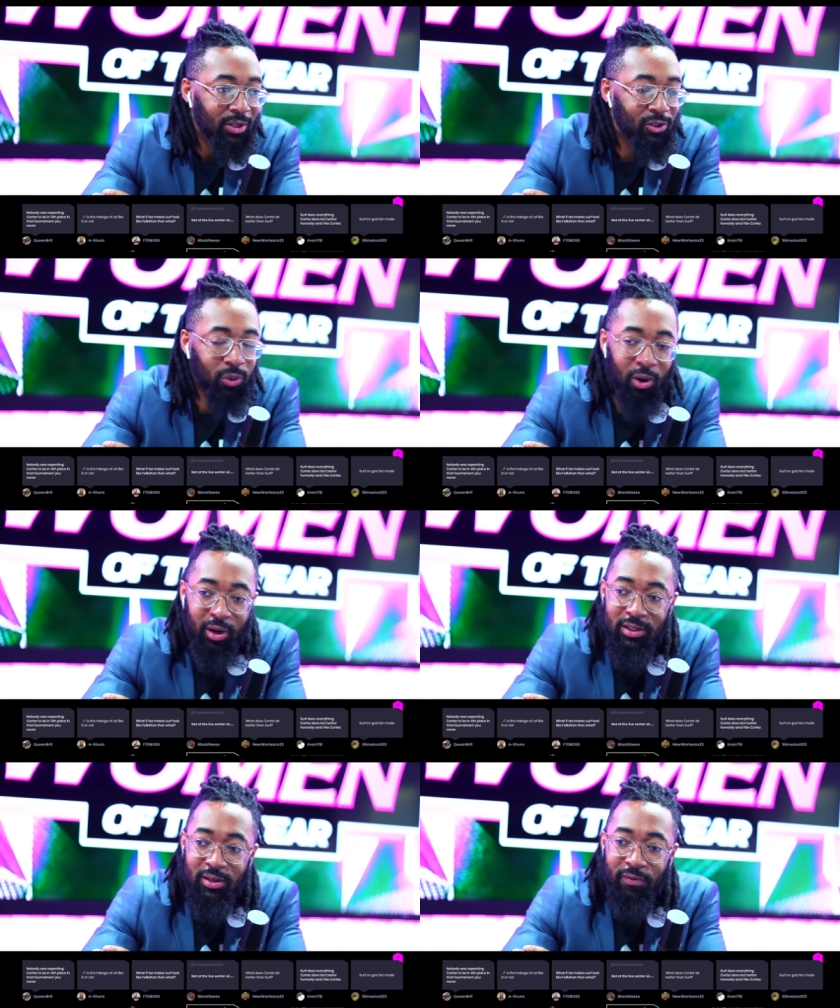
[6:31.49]
Twerk
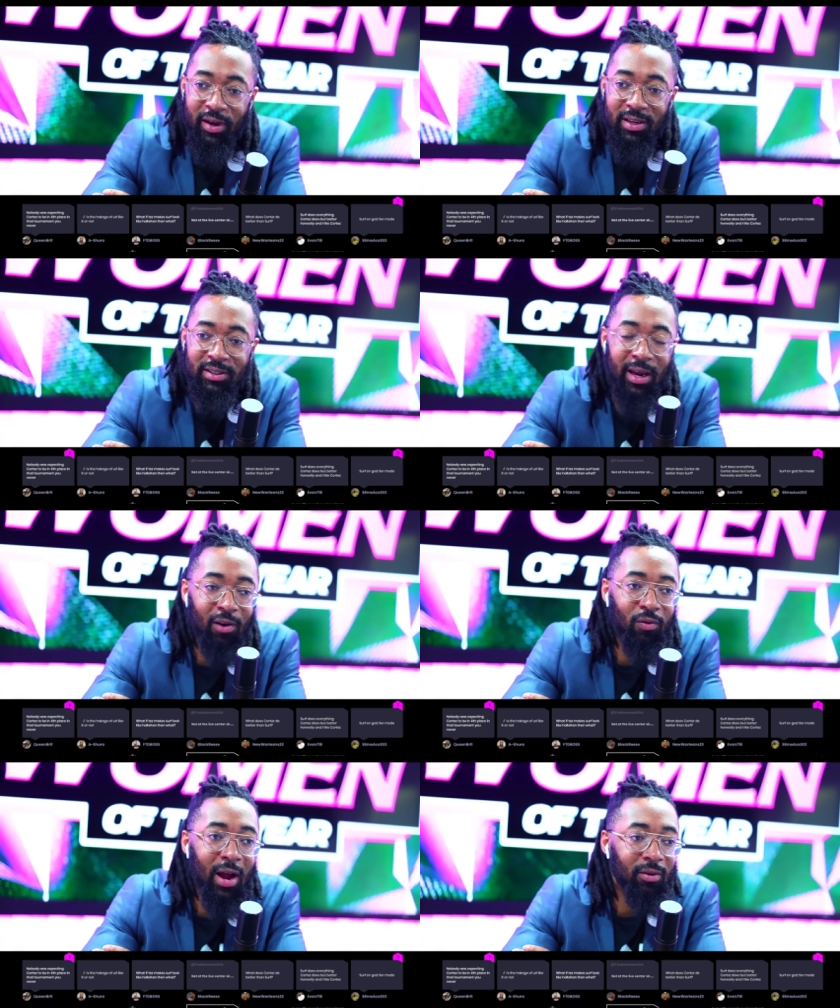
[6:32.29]
has faced Tay
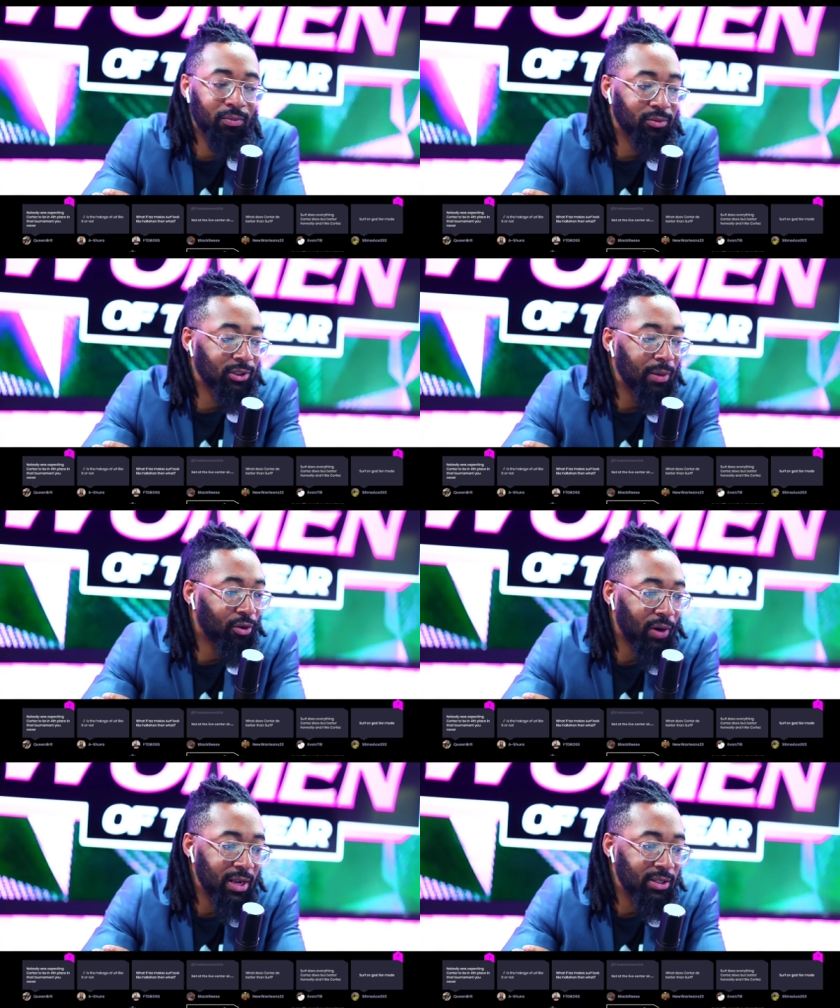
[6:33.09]
Roc something
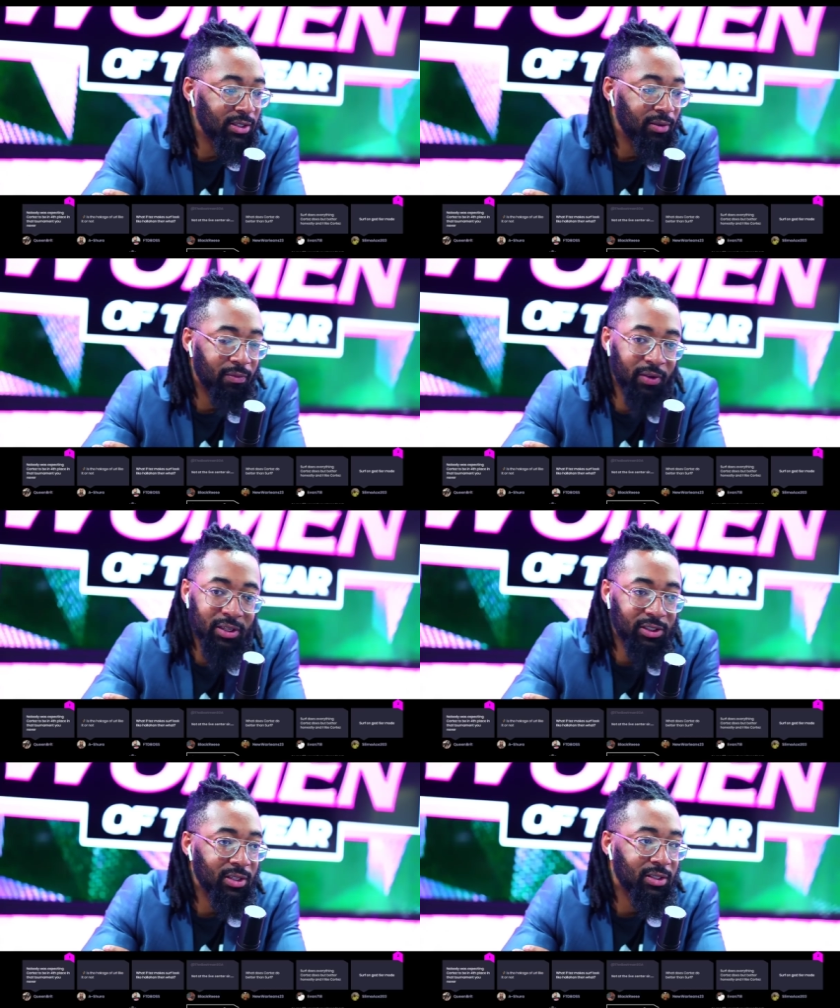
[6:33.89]
crazy,
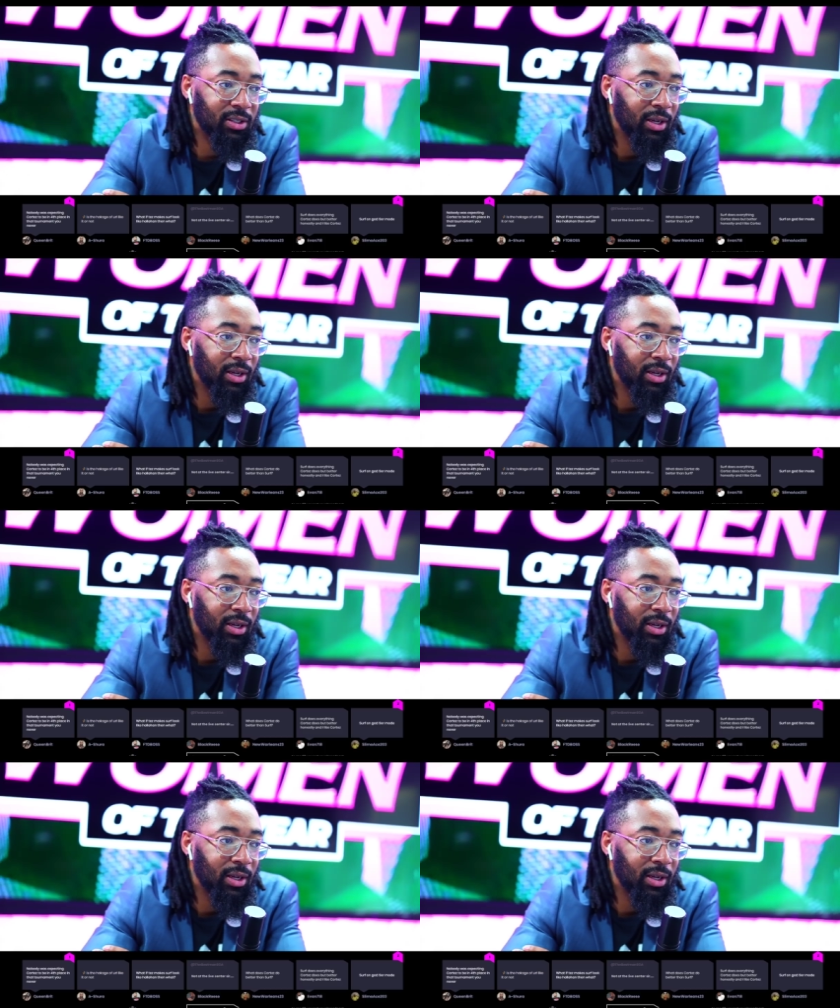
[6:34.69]
vicious,